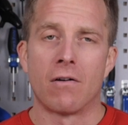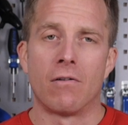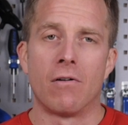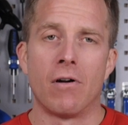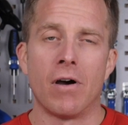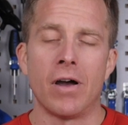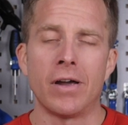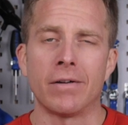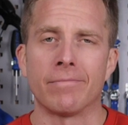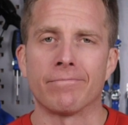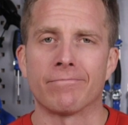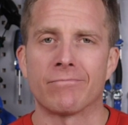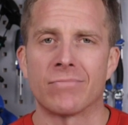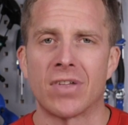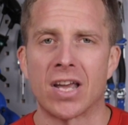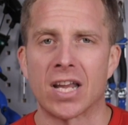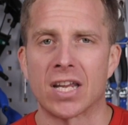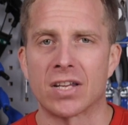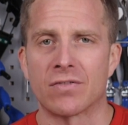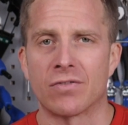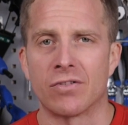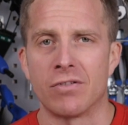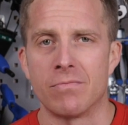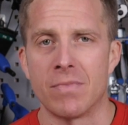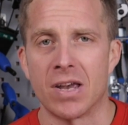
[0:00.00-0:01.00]
Right,
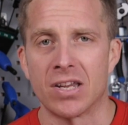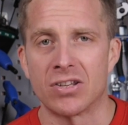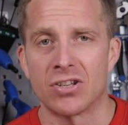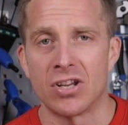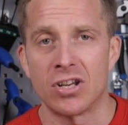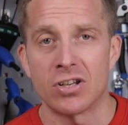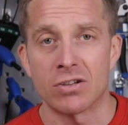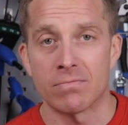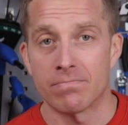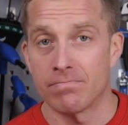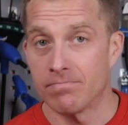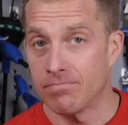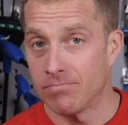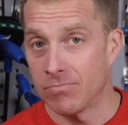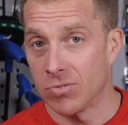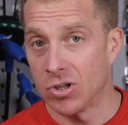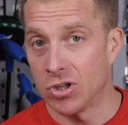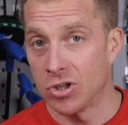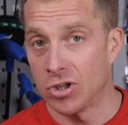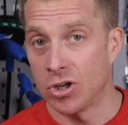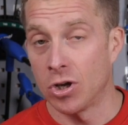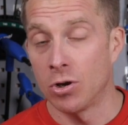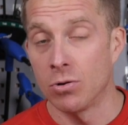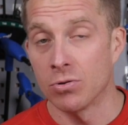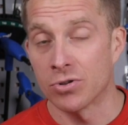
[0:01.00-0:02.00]
thanks for the message.
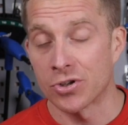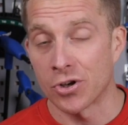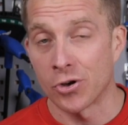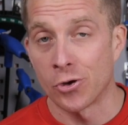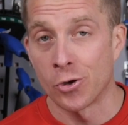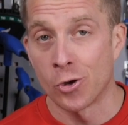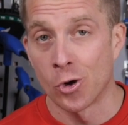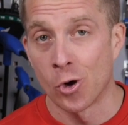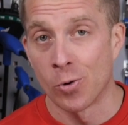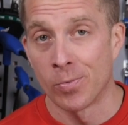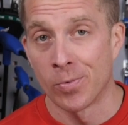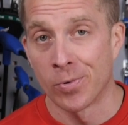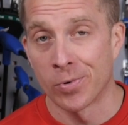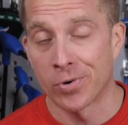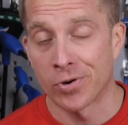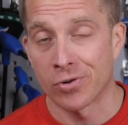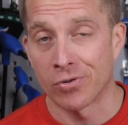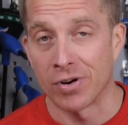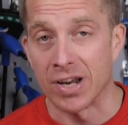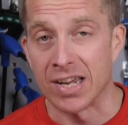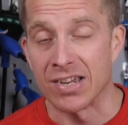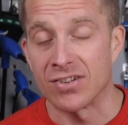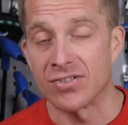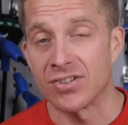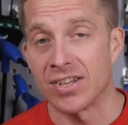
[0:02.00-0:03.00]
Use normal
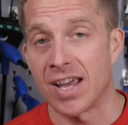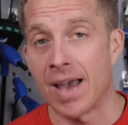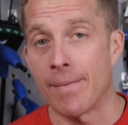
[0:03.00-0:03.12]
grease.